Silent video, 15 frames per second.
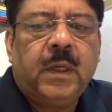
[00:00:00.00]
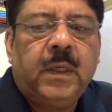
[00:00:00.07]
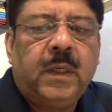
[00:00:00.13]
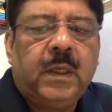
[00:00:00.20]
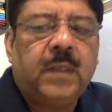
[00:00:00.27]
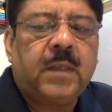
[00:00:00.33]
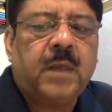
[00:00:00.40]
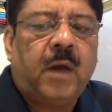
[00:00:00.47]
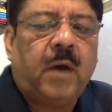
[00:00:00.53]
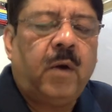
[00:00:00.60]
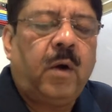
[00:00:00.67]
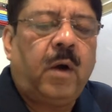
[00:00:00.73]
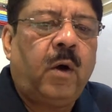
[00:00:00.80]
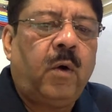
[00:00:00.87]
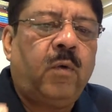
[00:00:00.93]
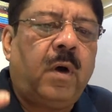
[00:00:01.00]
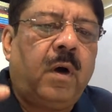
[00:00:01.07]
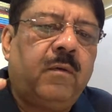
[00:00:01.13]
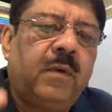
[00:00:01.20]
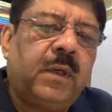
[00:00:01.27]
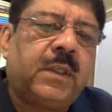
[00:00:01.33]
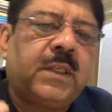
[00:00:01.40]
Yes, how
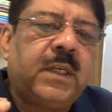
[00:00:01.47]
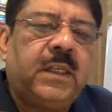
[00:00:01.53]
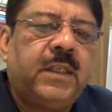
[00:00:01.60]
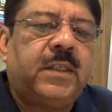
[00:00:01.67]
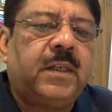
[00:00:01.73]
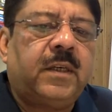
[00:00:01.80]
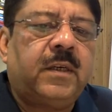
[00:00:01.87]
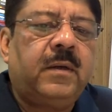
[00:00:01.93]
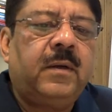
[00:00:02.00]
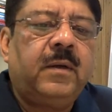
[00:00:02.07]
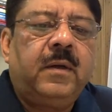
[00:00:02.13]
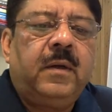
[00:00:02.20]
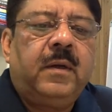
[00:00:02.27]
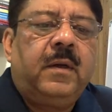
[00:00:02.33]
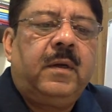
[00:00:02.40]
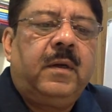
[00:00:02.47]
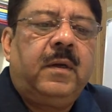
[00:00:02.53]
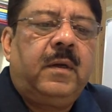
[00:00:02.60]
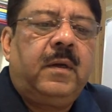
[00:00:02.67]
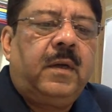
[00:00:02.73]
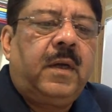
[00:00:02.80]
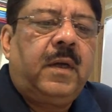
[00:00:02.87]
our culture,
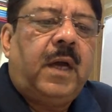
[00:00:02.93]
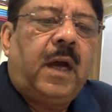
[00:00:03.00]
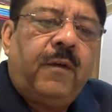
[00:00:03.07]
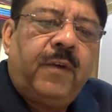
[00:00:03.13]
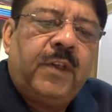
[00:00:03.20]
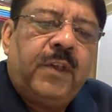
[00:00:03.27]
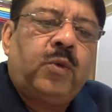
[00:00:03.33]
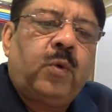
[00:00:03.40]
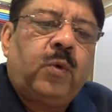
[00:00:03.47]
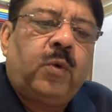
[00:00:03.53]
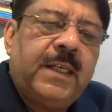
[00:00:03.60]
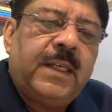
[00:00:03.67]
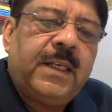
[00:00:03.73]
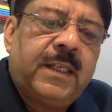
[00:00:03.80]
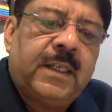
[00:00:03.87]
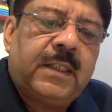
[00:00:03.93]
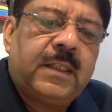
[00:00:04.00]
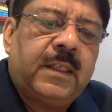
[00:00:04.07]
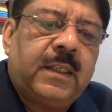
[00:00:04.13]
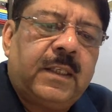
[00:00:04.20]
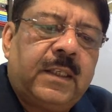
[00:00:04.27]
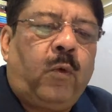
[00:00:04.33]
our choices,
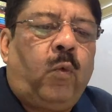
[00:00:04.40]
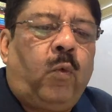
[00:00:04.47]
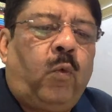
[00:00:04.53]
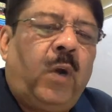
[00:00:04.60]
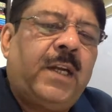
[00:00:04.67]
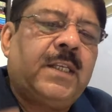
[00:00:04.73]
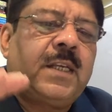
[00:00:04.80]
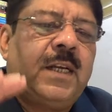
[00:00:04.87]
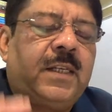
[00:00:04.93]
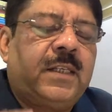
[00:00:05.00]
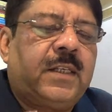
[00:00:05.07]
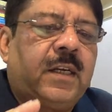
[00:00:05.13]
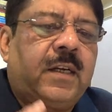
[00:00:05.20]
what is culture?